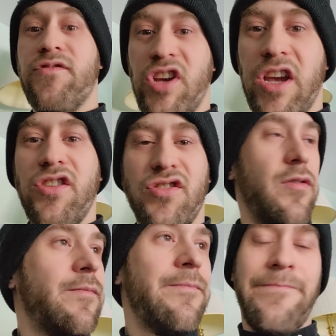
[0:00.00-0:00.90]
changed.
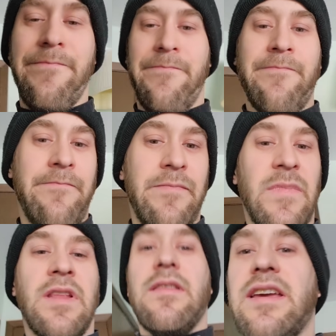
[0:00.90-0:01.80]

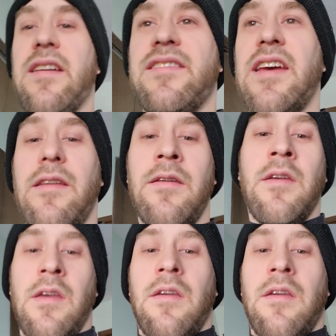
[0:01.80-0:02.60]
Like I said,